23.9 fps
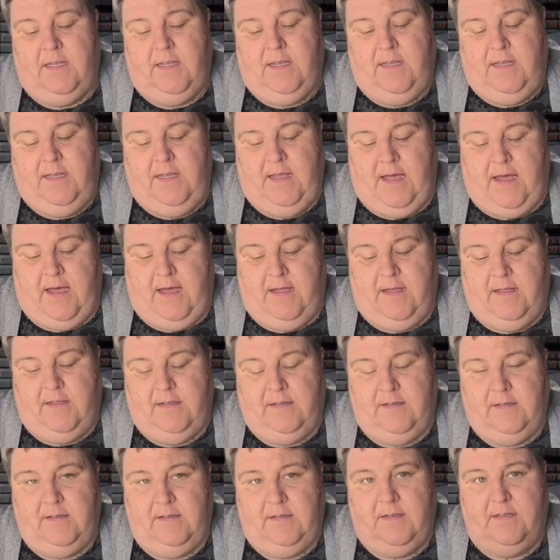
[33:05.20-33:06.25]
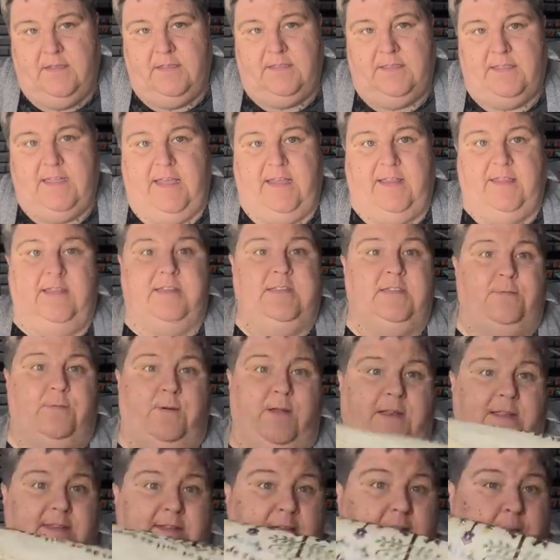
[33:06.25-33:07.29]
yeah, because like this one,
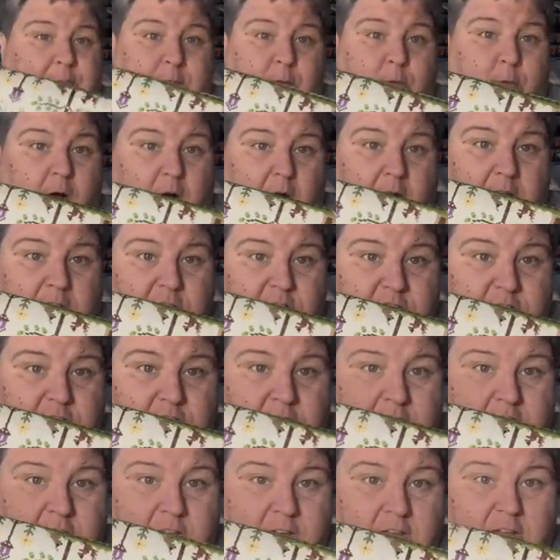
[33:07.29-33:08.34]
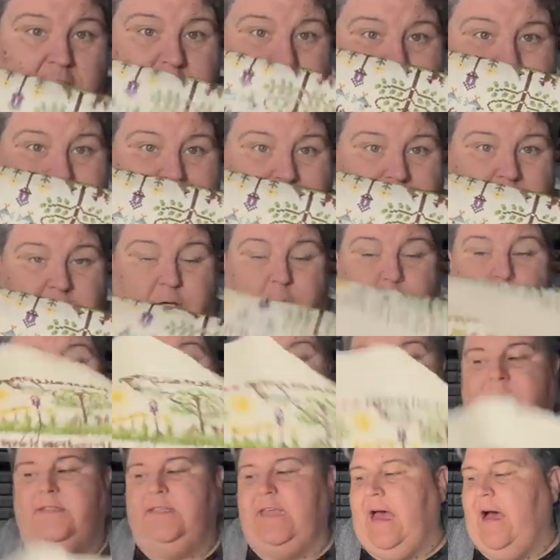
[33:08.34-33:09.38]
it's got to be washed. Gotta get the
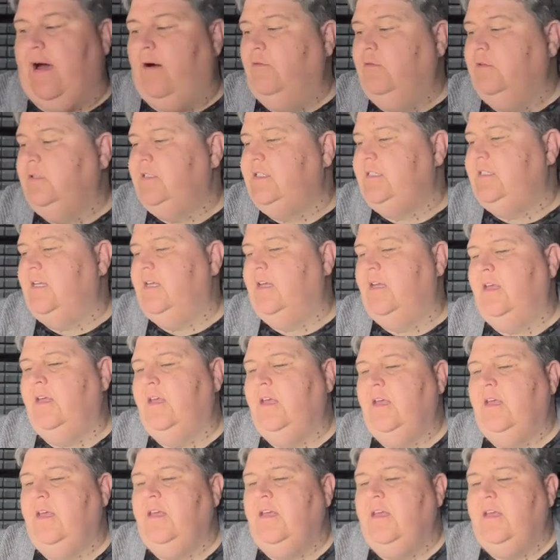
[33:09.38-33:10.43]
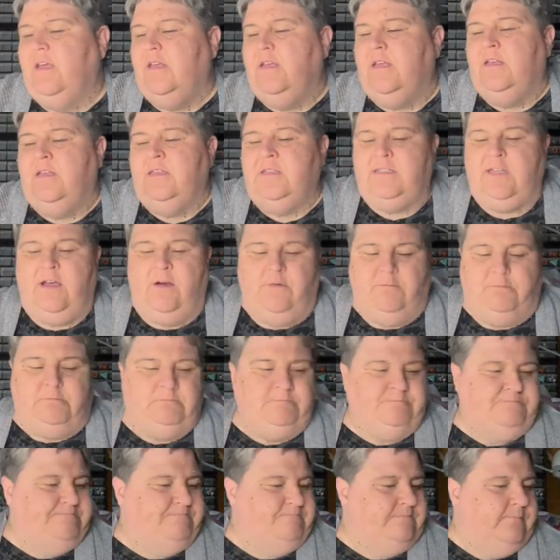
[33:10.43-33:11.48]
grids out. So
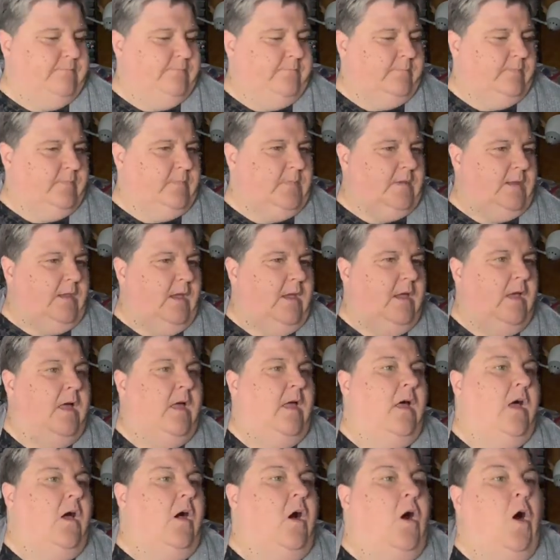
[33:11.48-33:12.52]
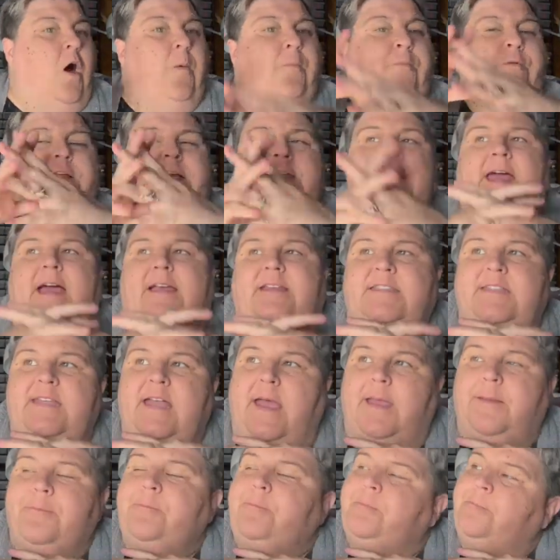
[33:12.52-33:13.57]
hopefully next
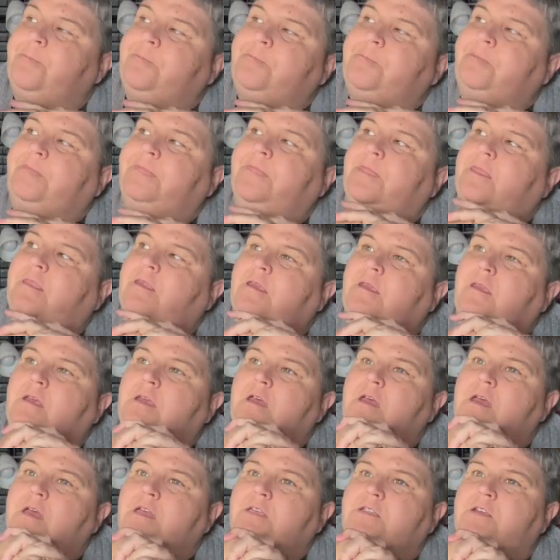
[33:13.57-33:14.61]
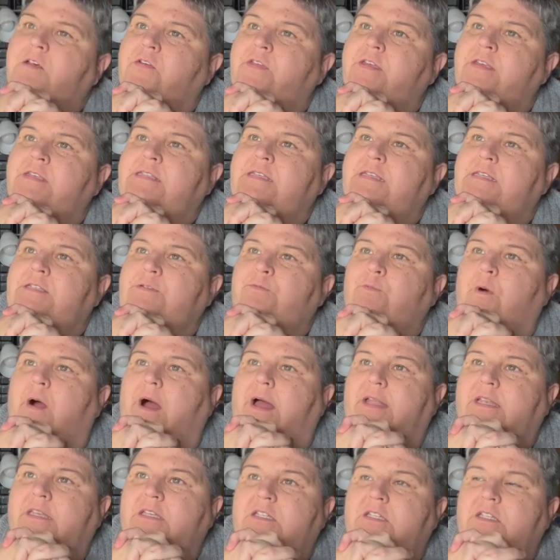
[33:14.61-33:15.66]
time. So this is
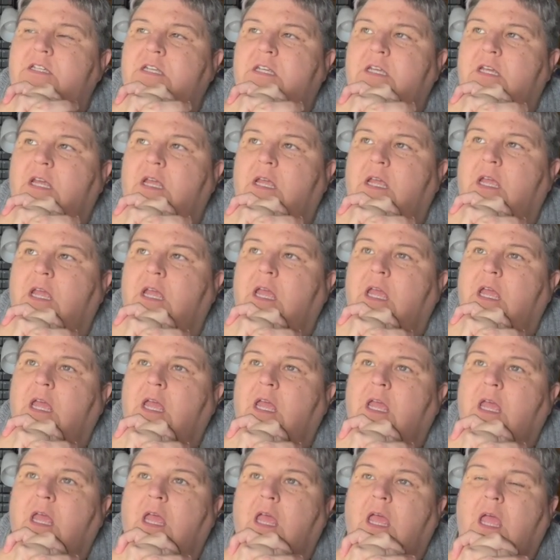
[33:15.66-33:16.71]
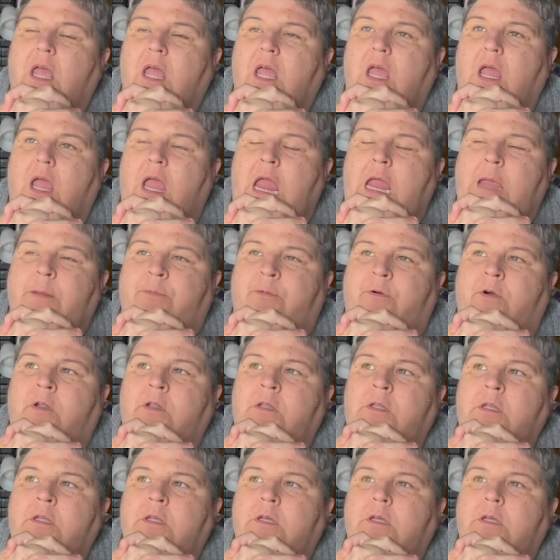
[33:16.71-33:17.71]
what? April?